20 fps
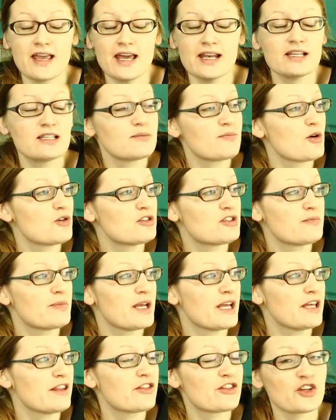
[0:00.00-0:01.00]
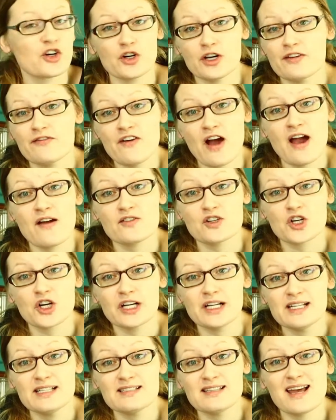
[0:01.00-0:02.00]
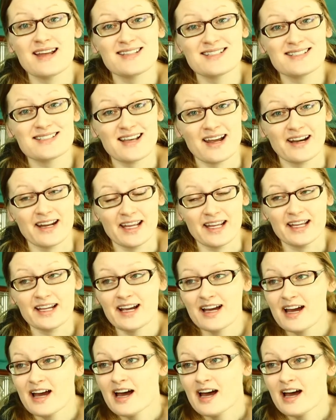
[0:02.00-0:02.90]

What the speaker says: It is supposed to be 35 degrees and sunny.